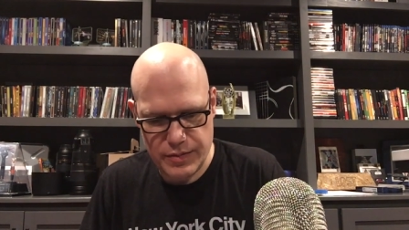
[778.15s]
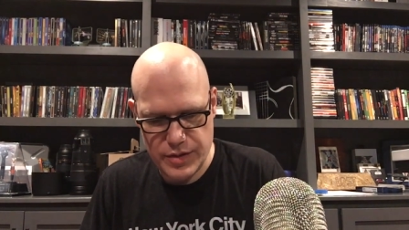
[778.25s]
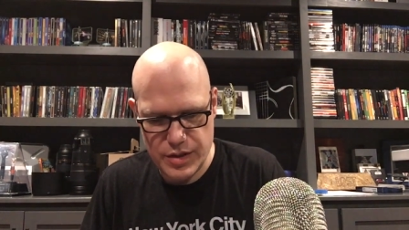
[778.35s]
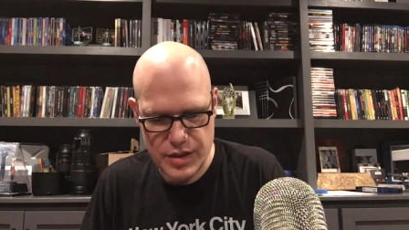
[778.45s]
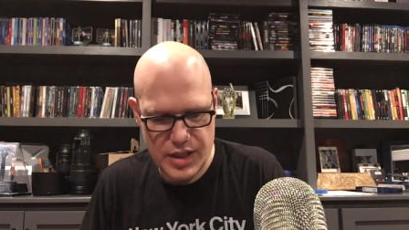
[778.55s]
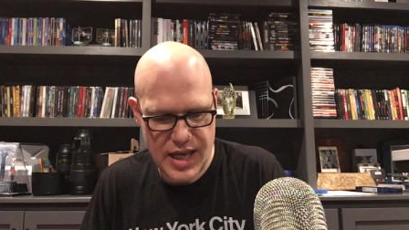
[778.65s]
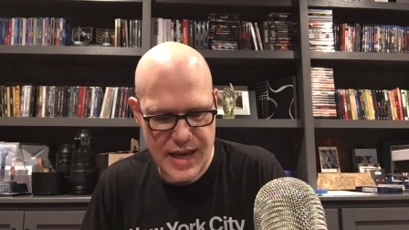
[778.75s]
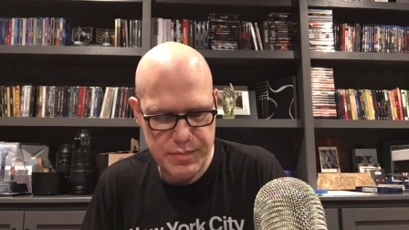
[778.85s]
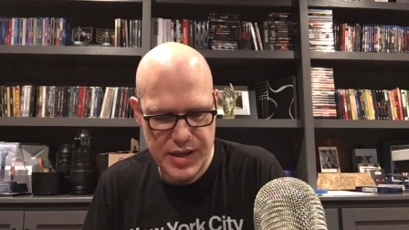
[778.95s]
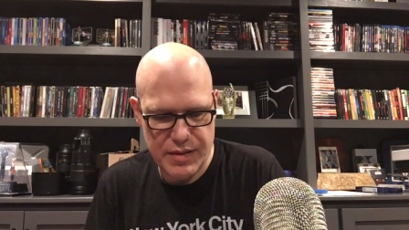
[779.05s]
This is a
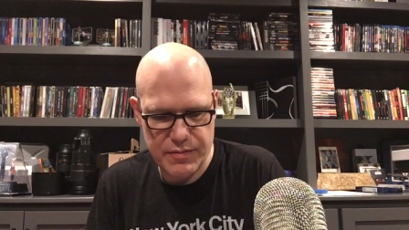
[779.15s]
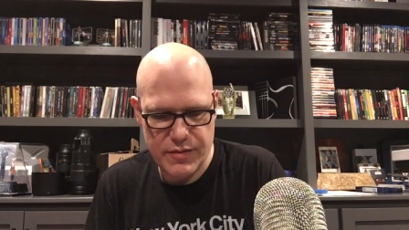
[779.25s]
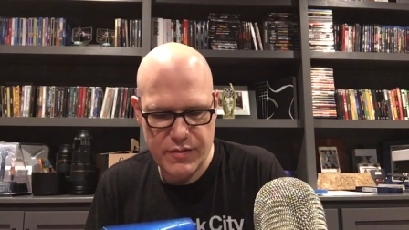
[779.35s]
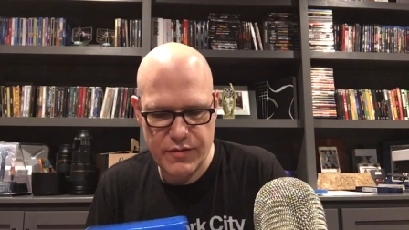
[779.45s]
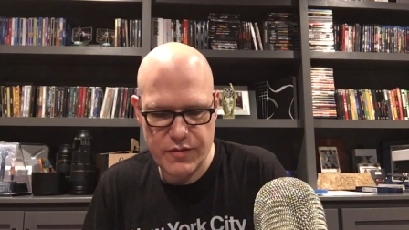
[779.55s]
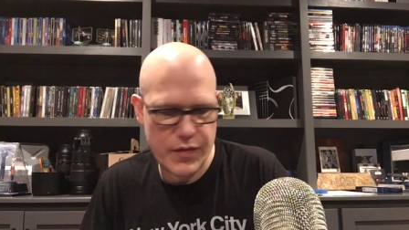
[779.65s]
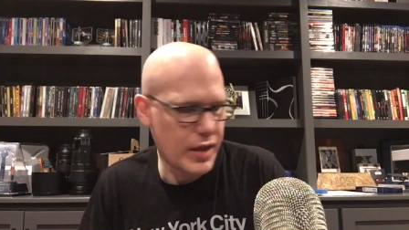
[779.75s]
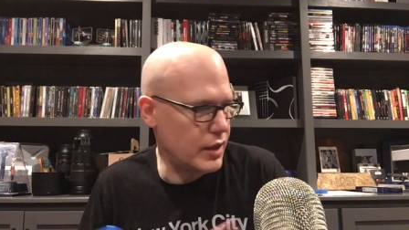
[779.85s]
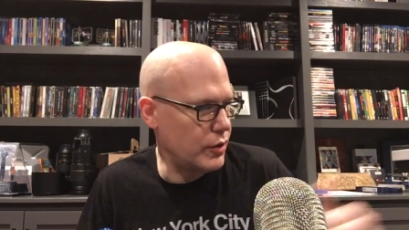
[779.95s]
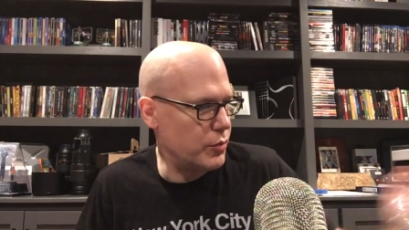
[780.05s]
campy, fun
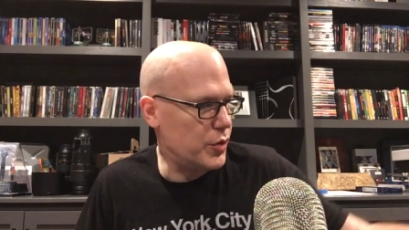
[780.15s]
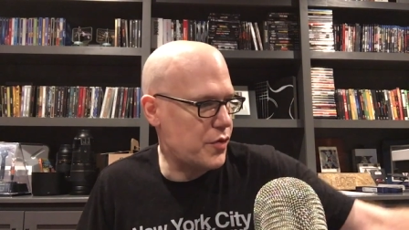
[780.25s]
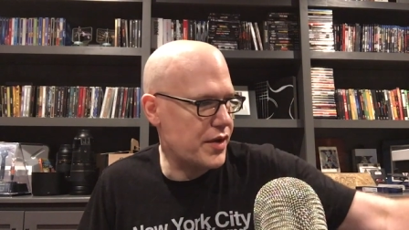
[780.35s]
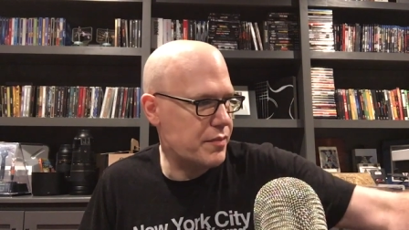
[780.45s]
little movie.